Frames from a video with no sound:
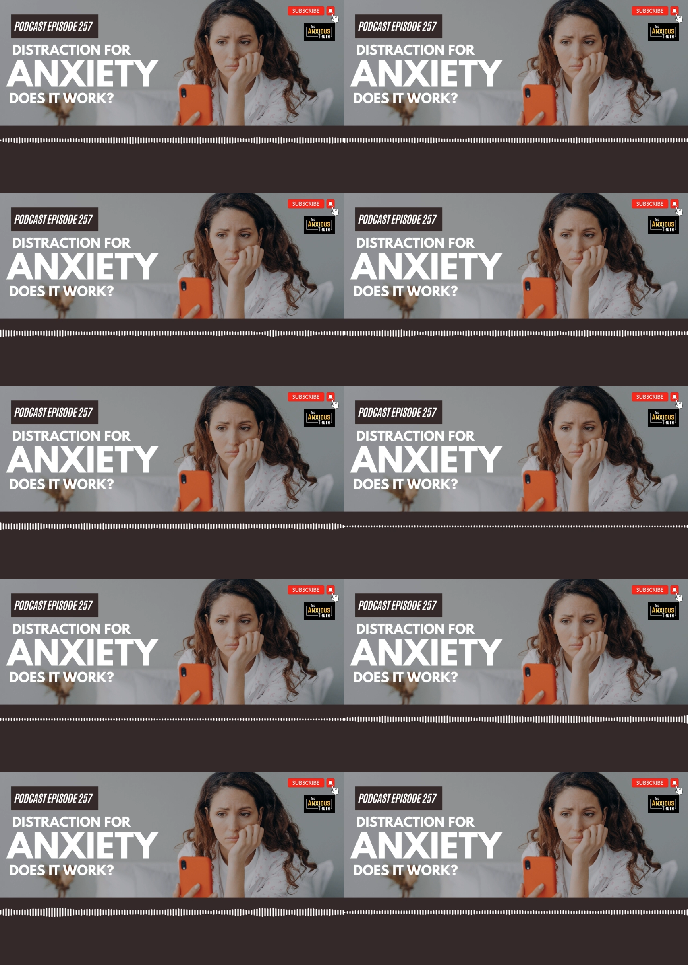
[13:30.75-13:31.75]

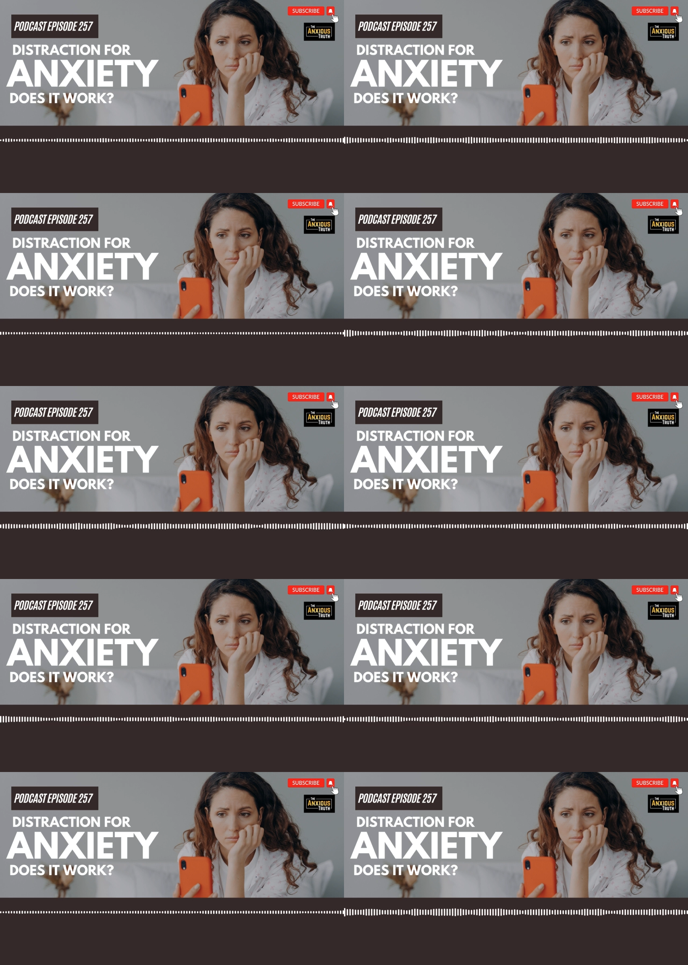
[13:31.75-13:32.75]

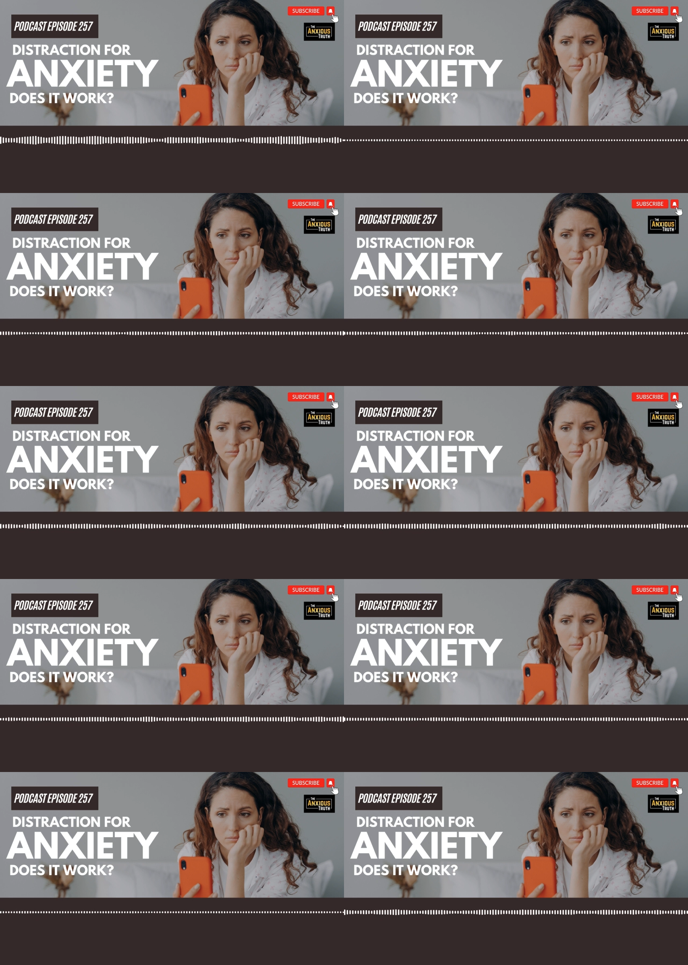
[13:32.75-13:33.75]

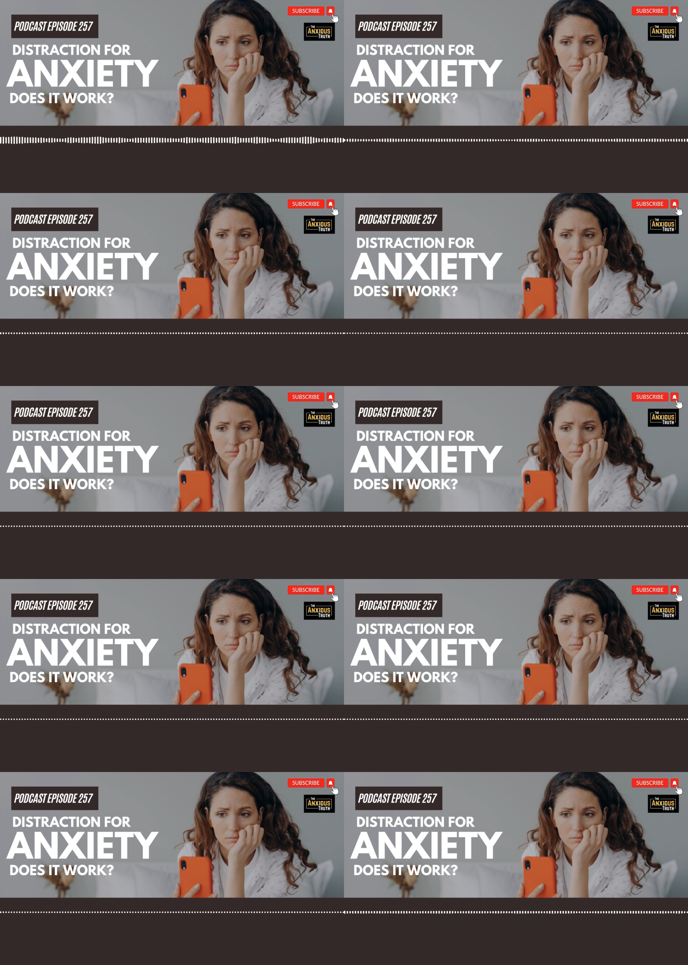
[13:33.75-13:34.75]

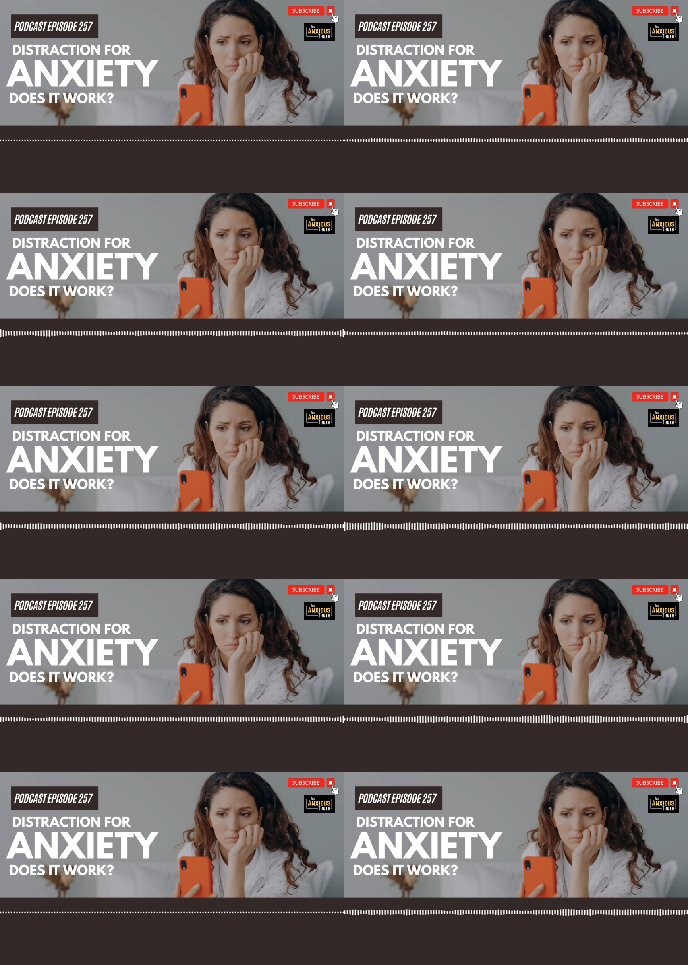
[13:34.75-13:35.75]

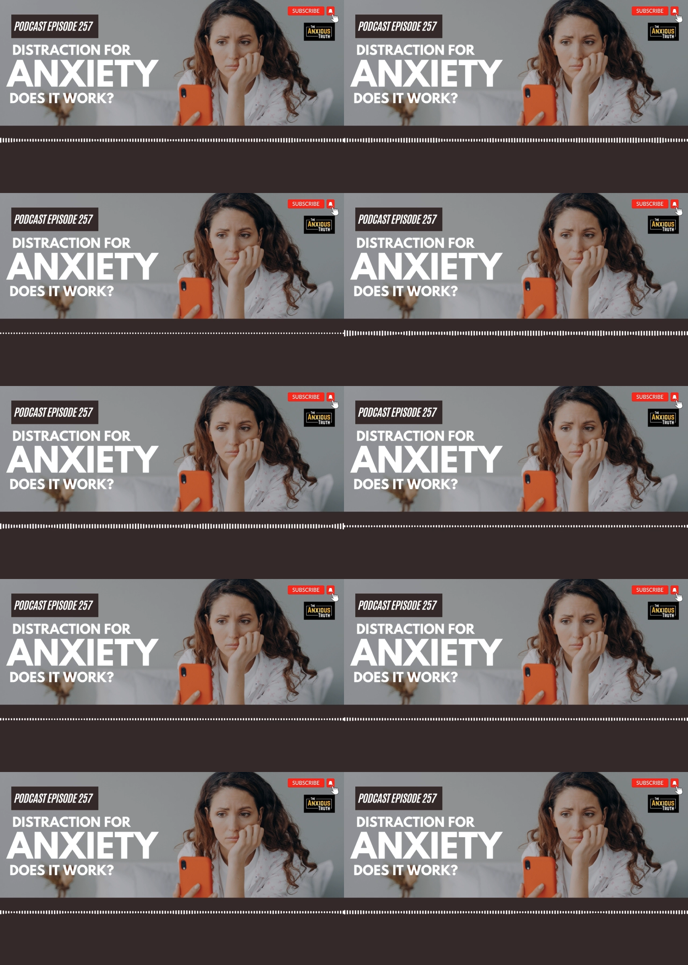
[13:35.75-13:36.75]

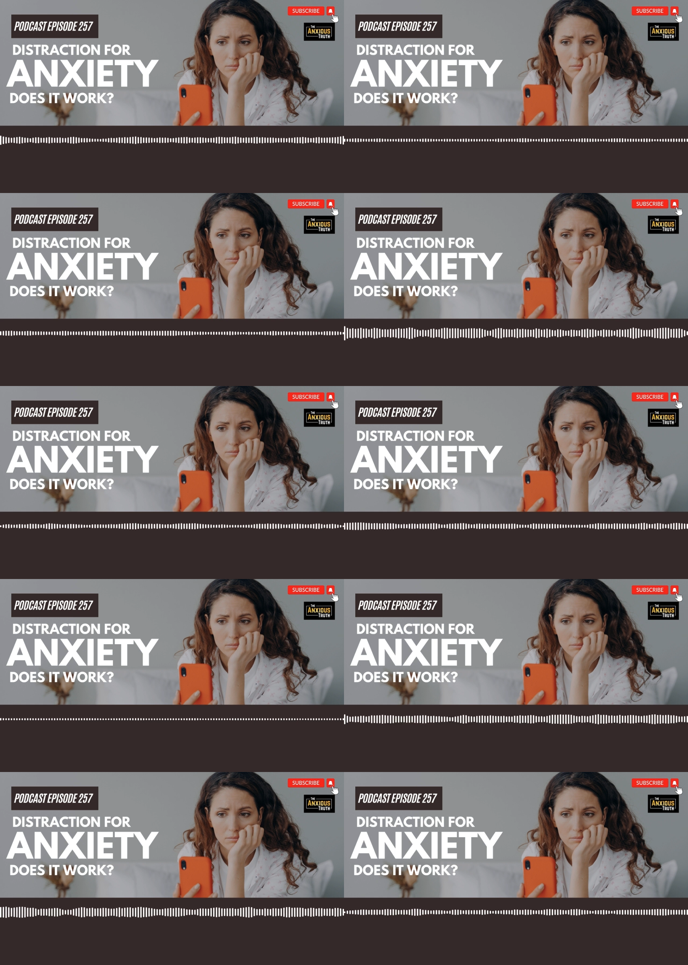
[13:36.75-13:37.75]
[no speech]